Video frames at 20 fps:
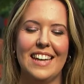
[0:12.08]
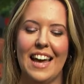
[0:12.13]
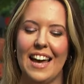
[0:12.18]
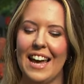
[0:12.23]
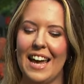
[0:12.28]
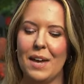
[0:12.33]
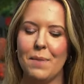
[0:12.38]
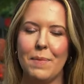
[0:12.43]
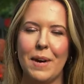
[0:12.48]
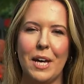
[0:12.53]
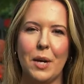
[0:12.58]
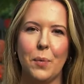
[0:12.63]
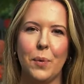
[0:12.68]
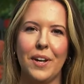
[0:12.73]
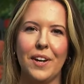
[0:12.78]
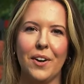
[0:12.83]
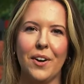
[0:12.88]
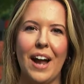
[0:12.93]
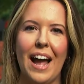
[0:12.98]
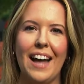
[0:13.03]
Yeah, hey Mike,
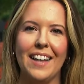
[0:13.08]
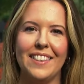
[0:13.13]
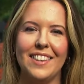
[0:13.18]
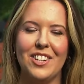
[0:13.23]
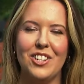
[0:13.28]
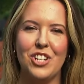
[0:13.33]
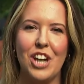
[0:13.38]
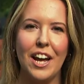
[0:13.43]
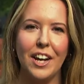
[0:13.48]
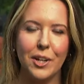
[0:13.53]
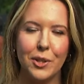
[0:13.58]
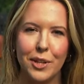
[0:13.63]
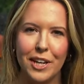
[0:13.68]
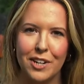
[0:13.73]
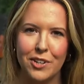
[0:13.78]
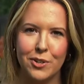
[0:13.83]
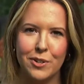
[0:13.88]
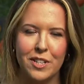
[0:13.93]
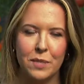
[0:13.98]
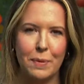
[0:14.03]
we are at the
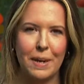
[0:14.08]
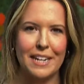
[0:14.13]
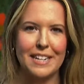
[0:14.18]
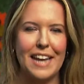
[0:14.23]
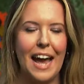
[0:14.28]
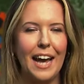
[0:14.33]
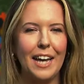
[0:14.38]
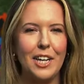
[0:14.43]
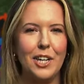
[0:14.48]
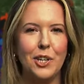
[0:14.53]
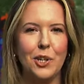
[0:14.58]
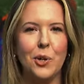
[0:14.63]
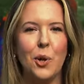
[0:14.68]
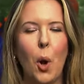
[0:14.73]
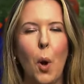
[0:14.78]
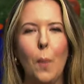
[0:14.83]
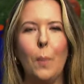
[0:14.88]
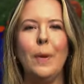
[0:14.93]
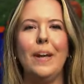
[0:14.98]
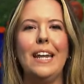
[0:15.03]
Jack-O-Lantern Spectacular
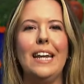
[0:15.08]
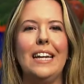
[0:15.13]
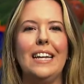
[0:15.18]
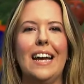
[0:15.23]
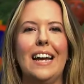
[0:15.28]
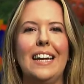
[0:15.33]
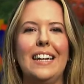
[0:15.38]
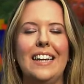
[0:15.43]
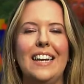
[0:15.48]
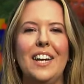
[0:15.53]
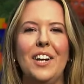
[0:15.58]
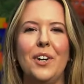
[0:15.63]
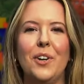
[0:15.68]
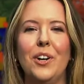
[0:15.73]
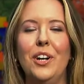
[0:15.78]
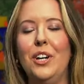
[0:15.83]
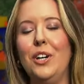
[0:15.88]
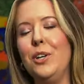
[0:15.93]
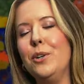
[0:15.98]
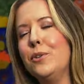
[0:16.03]
opening night
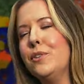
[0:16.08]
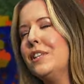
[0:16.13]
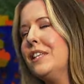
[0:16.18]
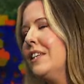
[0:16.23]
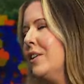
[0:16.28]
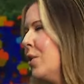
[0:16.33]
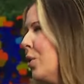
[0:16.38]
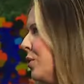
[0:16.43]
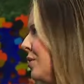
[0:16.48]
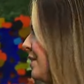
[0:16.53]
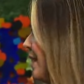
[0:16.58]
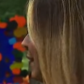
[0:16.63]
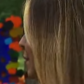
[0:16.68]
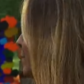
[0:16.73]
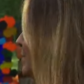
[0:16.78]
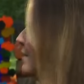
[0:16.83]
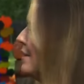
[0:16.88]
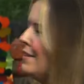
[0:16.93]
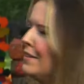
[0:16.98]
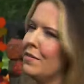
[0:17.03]
here. You'll see there are
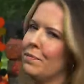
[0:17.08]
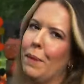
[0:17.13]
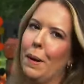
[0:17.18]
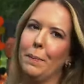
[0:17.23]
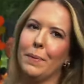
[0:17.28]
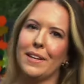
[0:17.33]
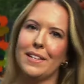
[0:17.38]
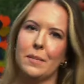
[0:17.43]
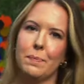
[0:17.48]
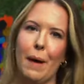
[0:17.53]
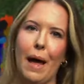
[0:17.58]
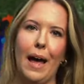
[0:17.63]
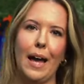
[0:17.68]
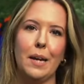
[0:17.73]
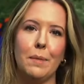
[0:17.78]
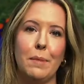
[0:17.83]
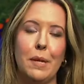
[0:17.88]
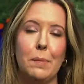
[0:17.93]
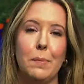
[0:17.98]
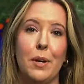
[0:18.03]
thousands of pumpkins
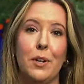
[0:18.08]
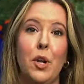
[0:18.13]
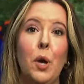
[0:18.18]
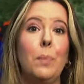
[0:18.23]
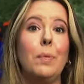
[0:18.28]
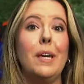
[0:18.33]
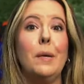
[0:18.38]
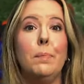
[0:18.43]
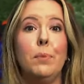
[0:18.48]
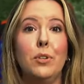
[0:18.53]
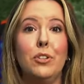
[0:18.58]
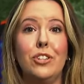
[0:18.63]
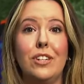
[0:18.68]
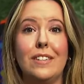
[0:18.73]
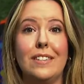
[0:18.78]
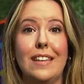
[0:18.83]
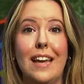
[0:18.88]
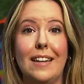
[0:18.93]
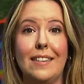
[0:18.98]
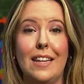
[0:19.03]
behind me, but no people
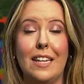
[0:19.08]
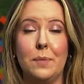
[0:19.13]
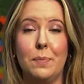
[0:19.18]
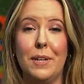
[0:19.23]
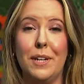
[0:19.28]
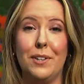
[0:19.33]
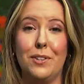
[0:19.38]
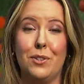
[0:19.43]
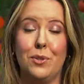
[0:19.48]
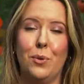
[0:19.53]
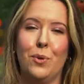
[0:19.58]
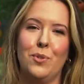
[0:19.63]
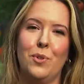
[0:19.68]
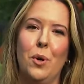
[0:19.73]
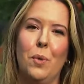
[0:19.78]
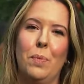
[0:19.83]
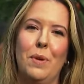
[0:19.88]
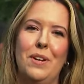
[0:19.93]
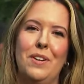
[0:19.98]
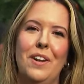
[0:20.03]
just yet. That's because doors
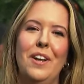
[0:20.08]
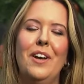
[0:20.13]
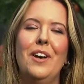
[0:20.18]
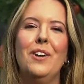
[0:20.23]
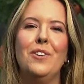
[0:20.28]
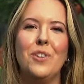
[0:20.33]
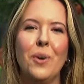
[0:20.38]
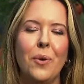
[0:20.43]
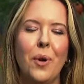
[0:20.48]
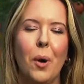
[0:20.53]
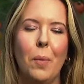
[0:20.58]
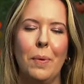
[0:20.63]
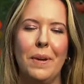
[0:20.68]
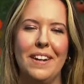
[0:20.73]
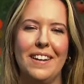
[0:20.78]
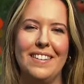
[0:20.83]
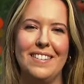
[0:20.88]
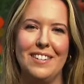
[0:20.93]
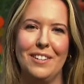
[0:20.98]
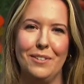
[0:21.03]
don't
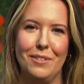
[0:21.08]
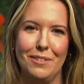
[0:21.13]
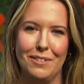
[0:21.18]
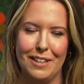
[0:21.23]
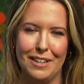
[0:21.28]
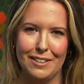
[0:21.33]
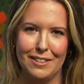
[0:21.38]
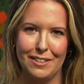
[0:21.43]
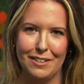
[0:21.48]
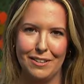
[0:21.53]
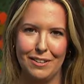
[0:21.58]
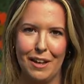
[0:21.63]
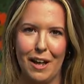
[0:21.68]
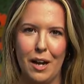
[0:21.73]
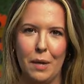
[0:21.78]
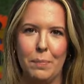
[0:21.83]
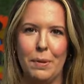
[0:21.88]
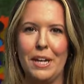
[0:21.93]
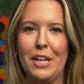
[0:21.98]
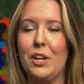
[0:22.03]
open until 6
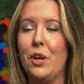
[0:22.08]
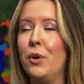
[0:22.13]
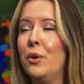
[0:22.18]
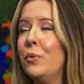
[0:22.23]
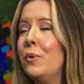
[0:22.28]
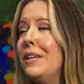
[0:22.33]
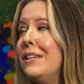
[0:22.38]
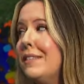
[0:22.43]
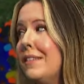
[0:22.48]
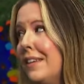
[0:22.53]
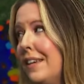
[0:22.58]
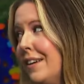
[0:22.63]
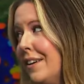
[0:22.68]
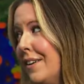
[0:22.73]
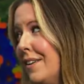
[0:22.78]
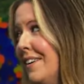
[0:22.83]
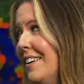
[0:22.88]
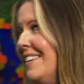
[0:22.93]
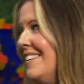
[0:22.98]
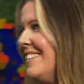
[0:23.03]
o'clock. But you know who is here?